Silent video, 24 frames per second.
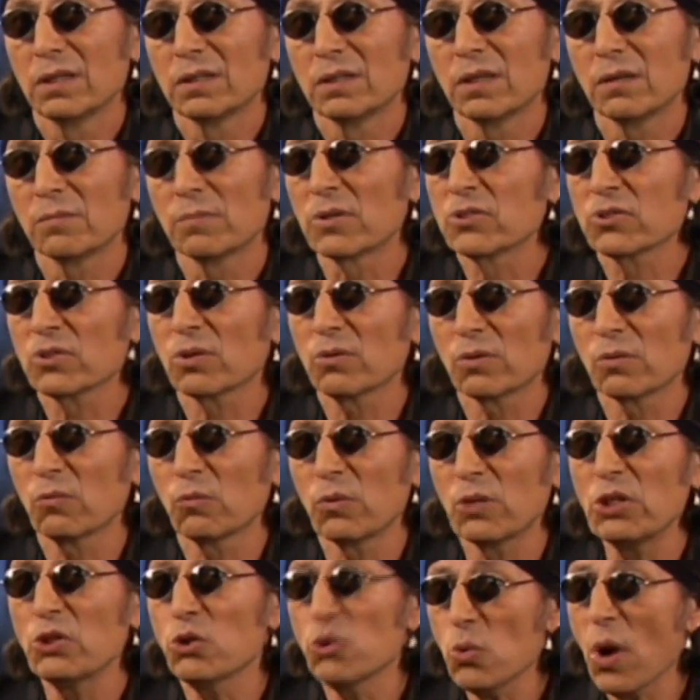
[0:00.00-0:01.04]
But so
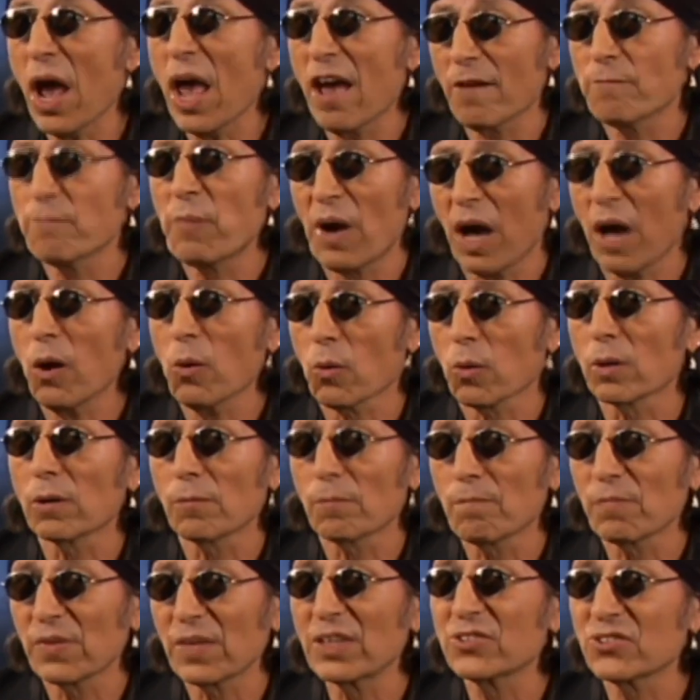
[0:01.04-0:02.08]
we do have power.
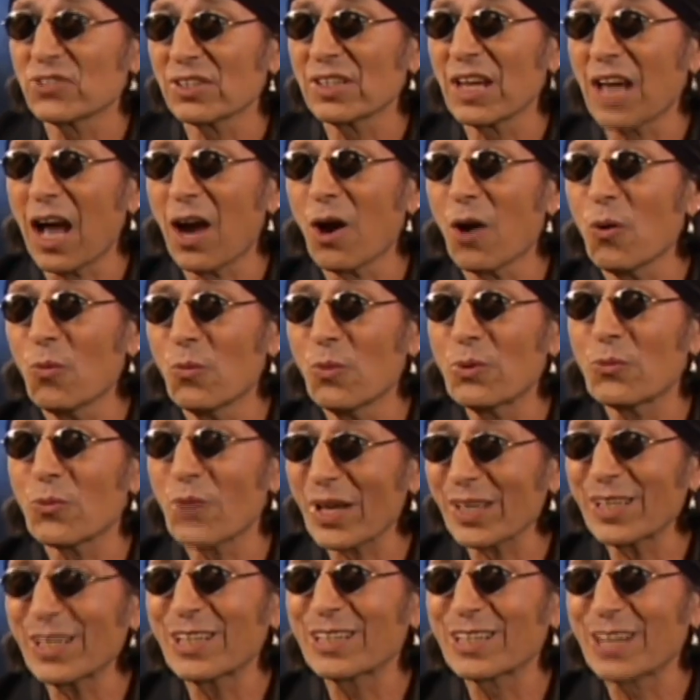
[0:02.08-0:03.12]
It's in how we
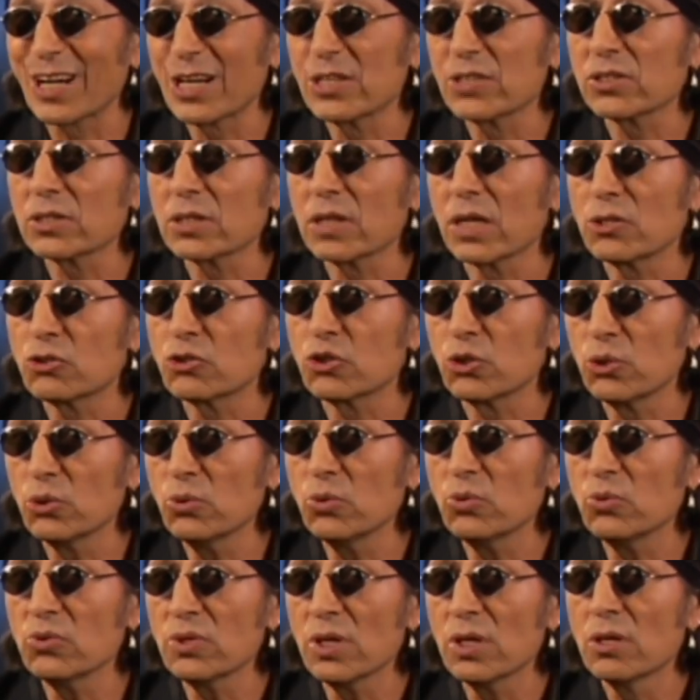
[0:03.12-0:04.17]
recognize it and
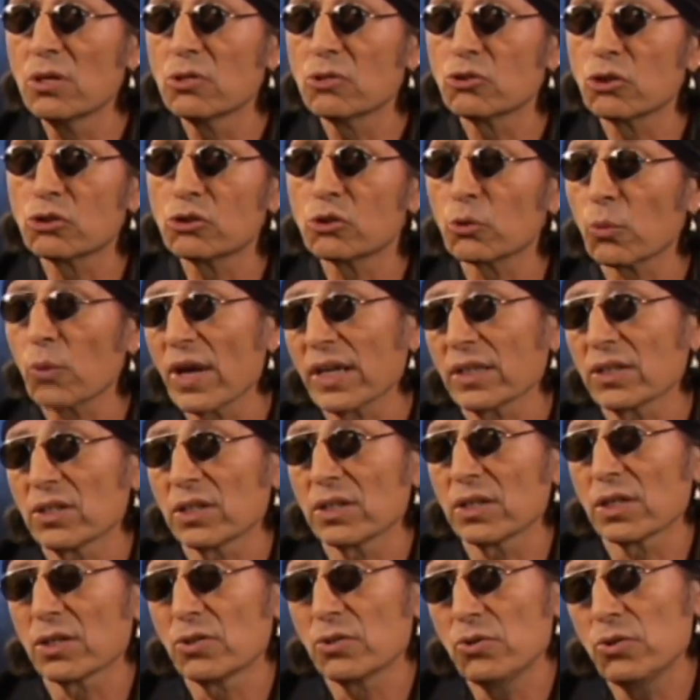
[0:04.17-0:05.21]
choose to direct
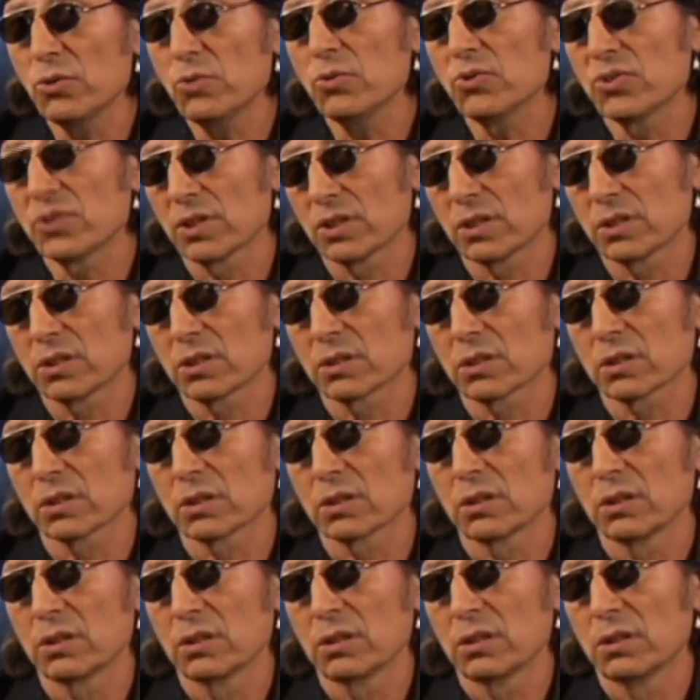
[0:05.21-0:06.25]
it and use it.
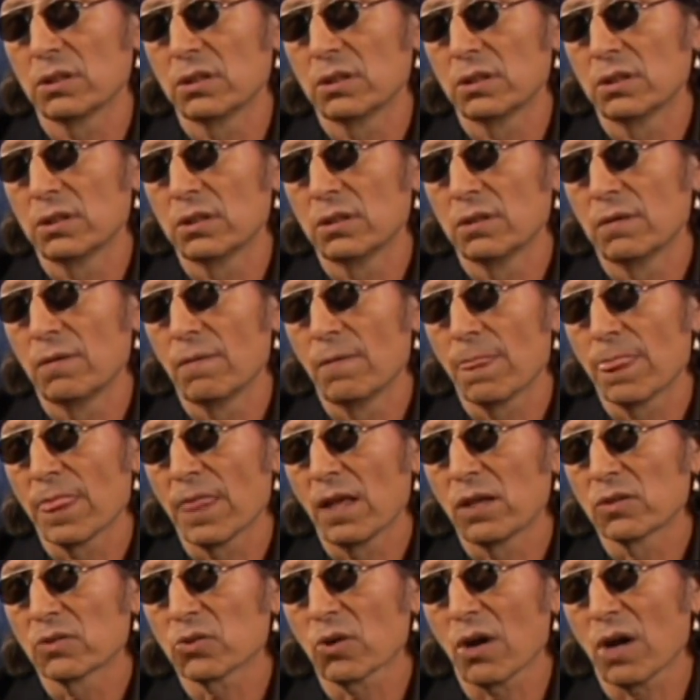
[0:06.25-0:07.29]

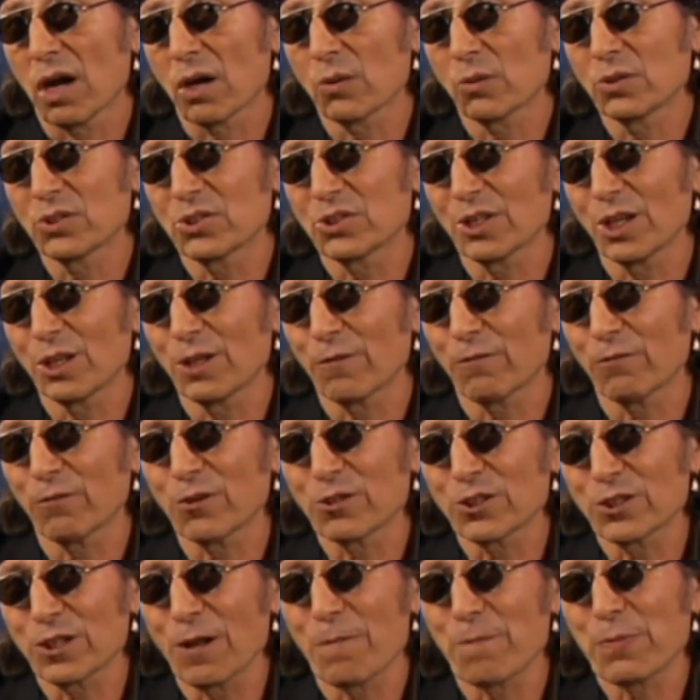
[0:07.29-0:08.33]
So I would say the
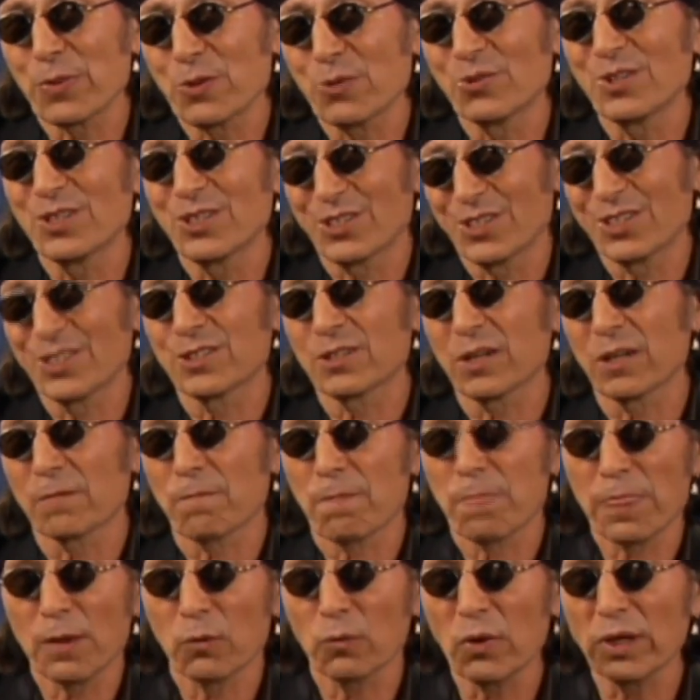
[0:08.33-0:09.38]
first step to this is like
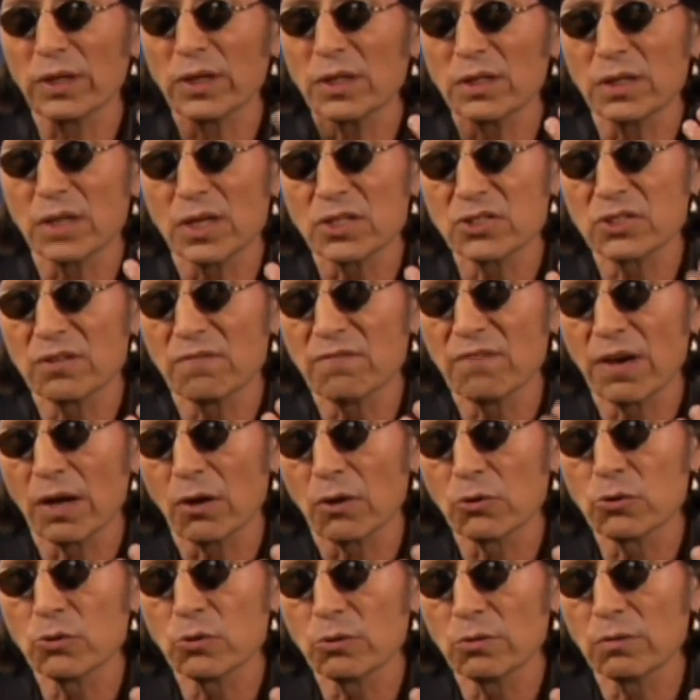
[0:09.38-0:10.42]
recognize the
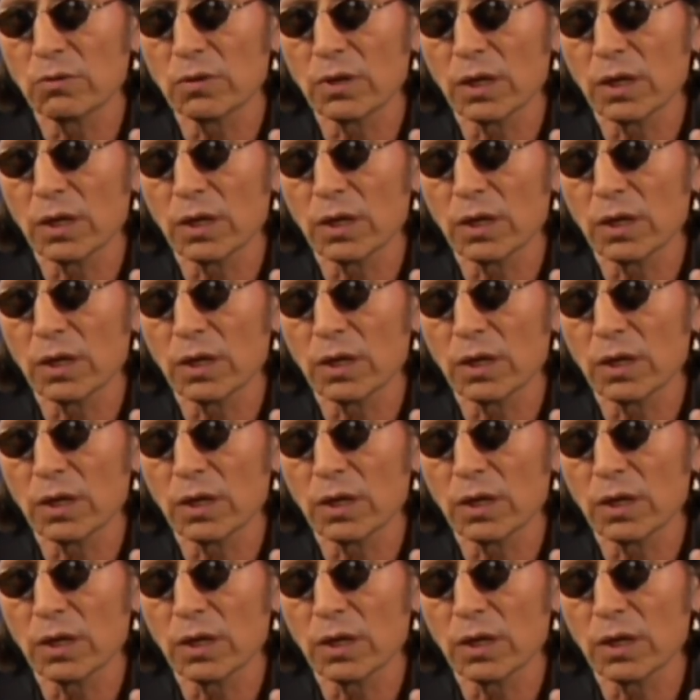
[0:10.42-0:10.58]
value